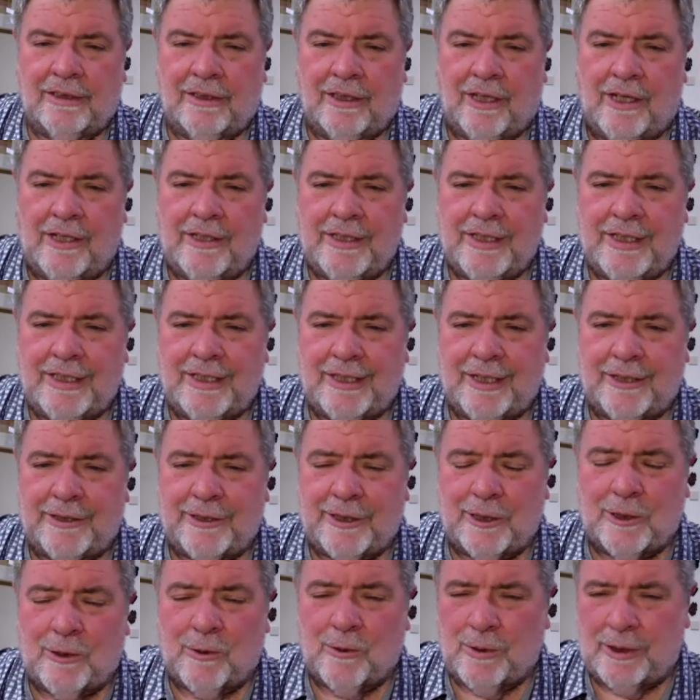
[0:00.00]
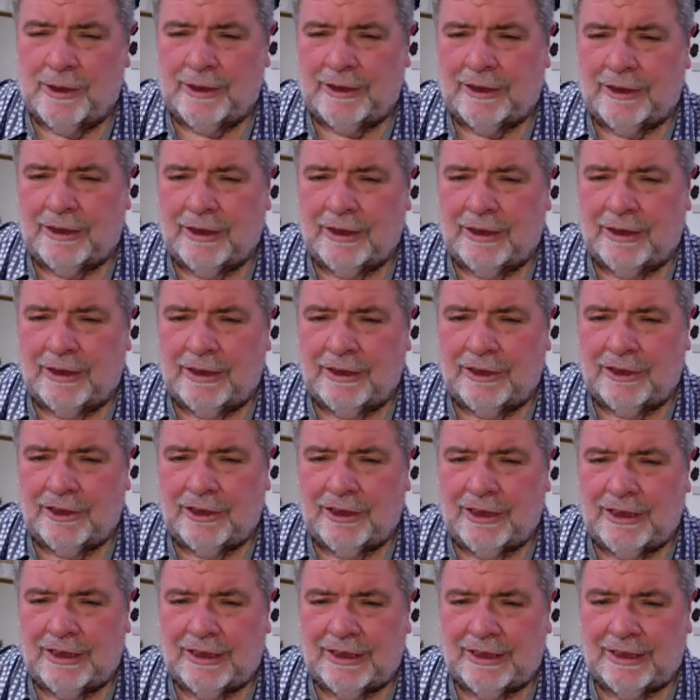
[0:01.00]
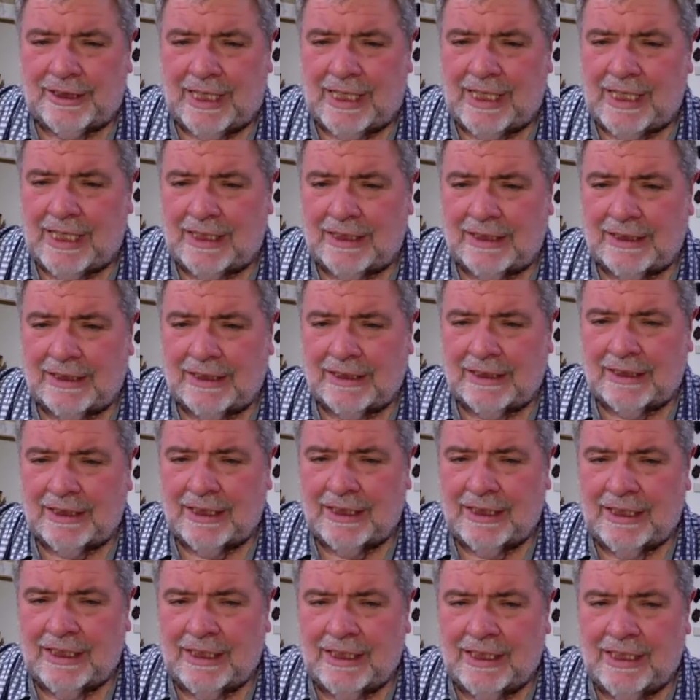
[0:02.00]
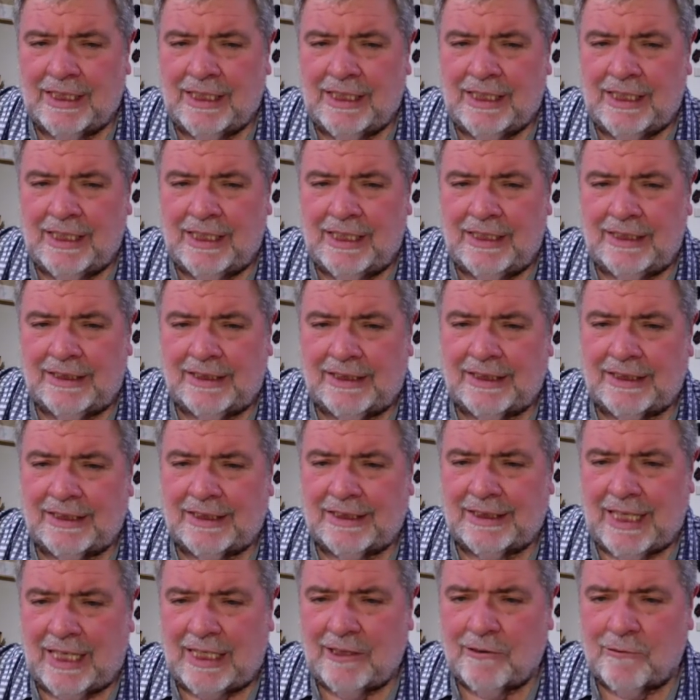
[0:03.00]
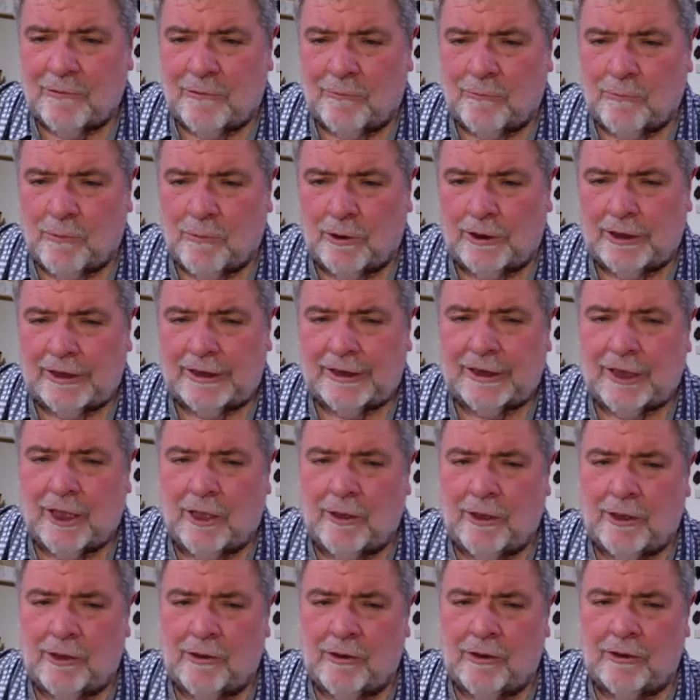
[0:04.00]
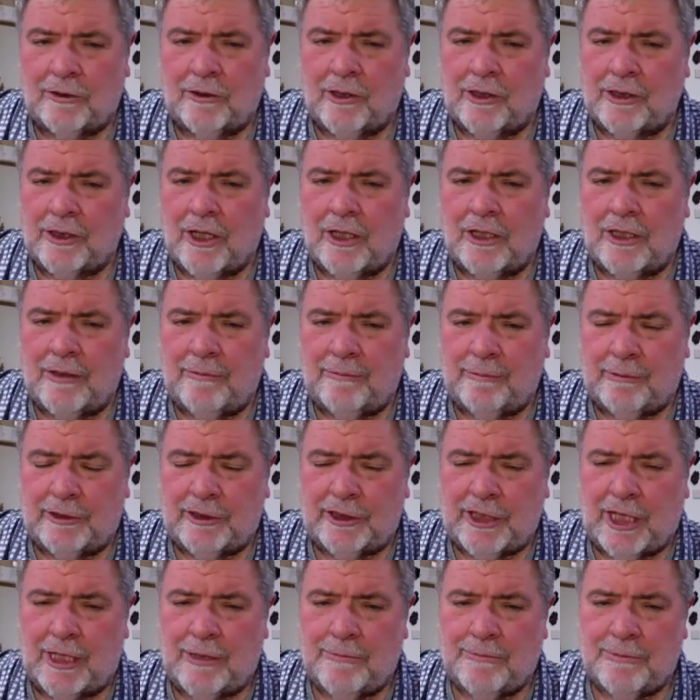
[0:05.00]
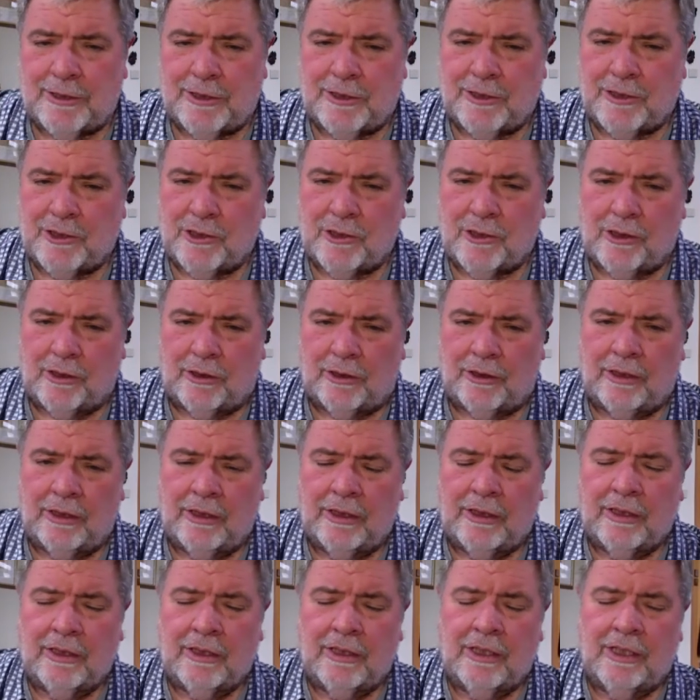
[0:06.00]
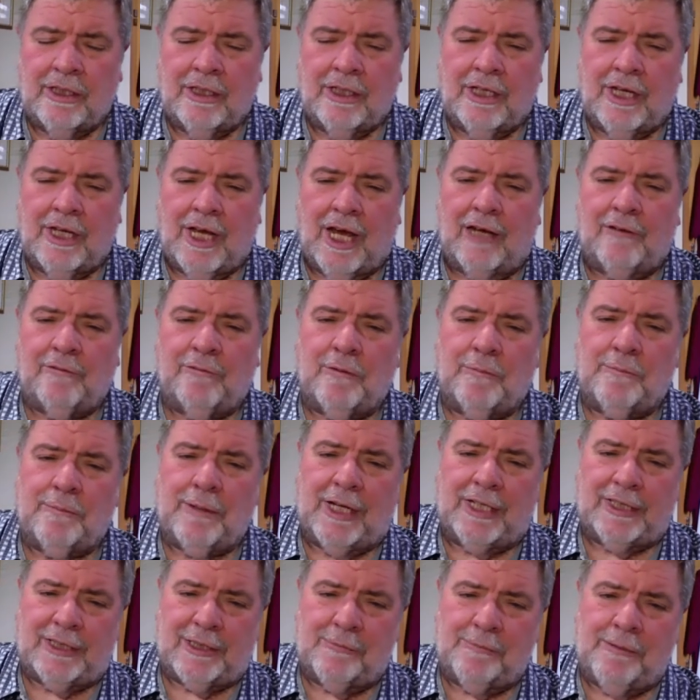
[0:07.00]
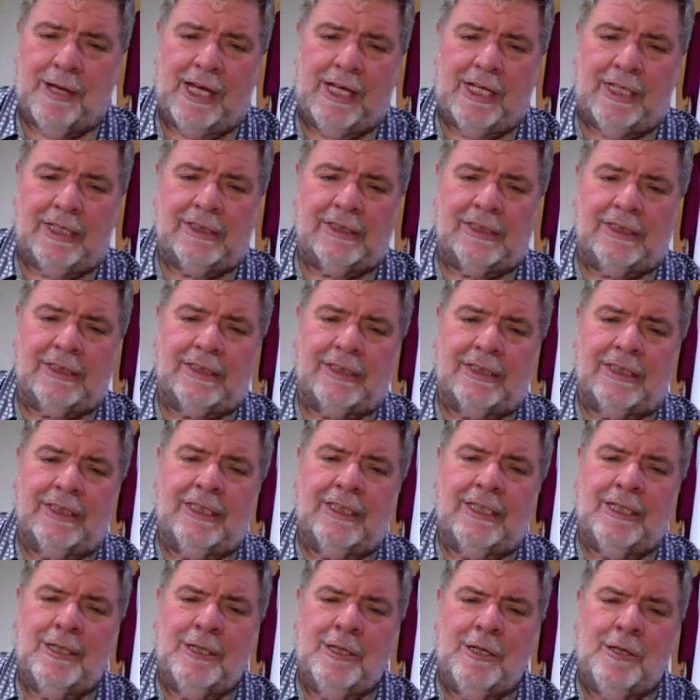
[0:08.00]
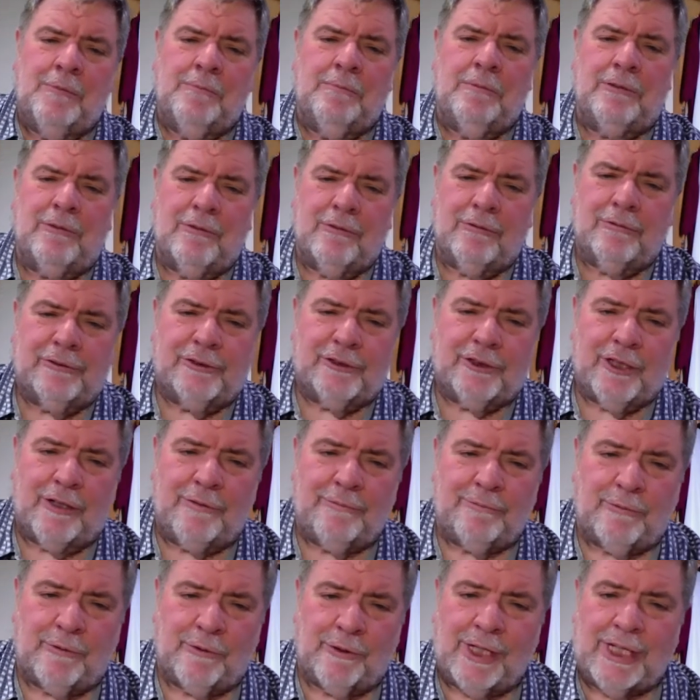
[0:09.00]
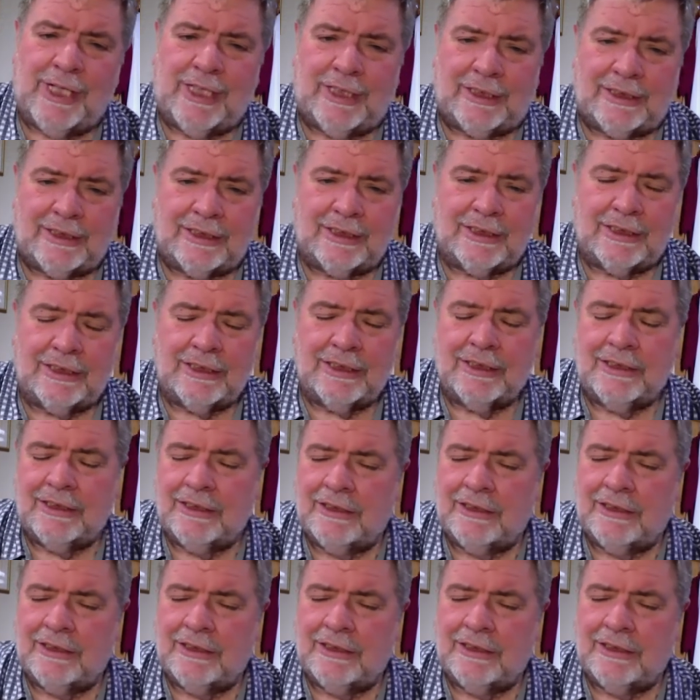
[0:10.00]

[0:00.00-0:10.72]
I think that the question that Jesus asks is the centre of what is going on, not only for James and John and for Bartimaeus, but also for us.